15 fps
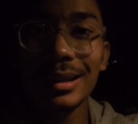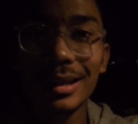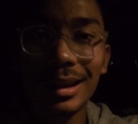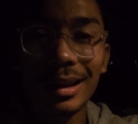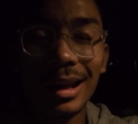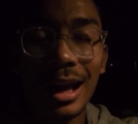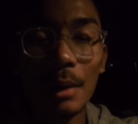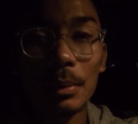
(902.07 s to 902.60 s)

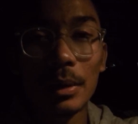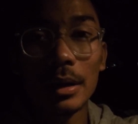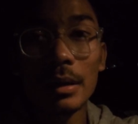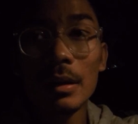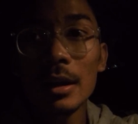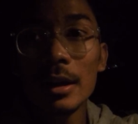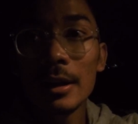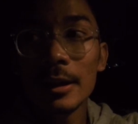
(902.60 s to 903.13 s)
thing happened.
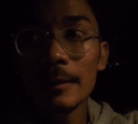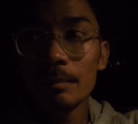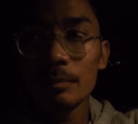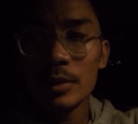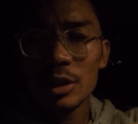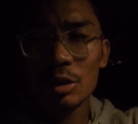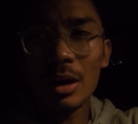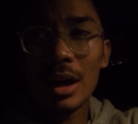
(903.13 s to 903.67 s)

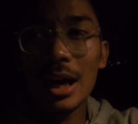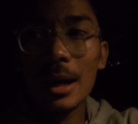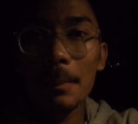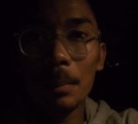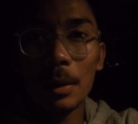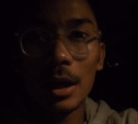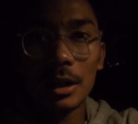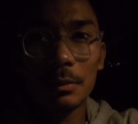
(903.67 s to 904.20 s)
So I
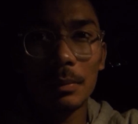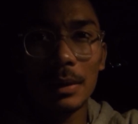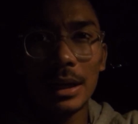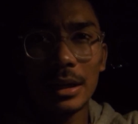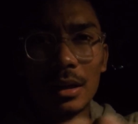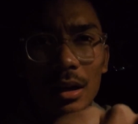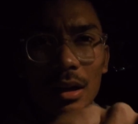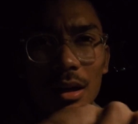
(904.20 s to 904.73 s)
parked my
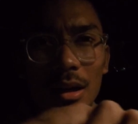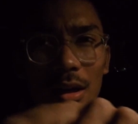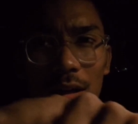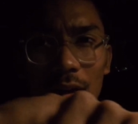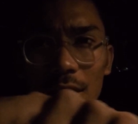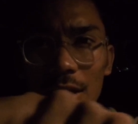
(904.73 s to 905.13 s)
car,